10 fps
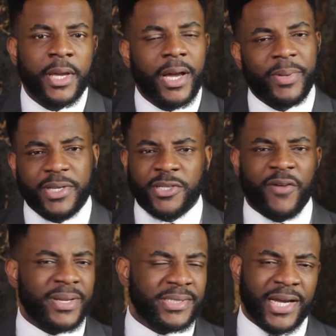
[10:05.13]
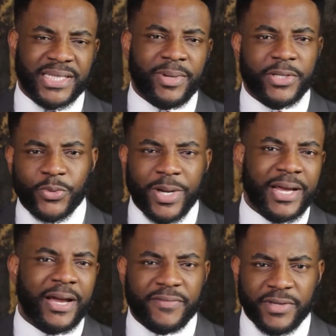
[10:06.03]
I mean, this government still has about
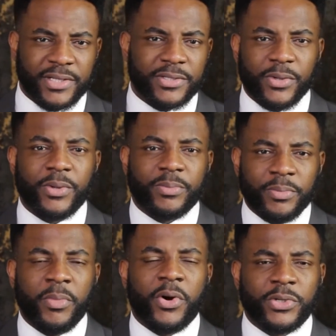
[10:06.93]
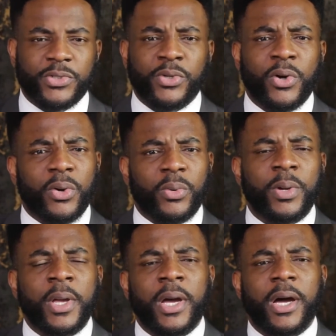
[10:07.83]
2.5 years or more to go,
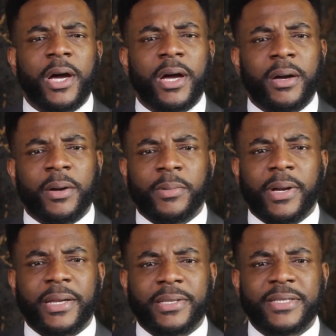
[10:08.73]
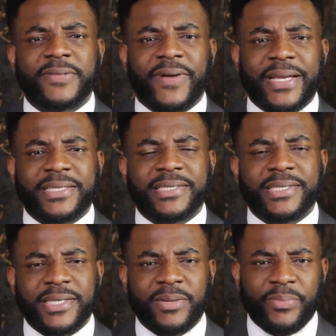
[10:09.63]
and this fight is
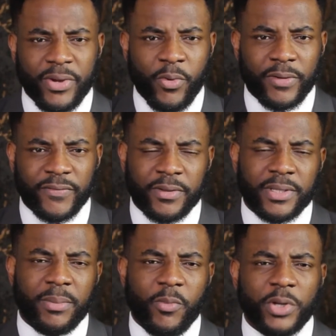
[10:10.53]
still a big one for them.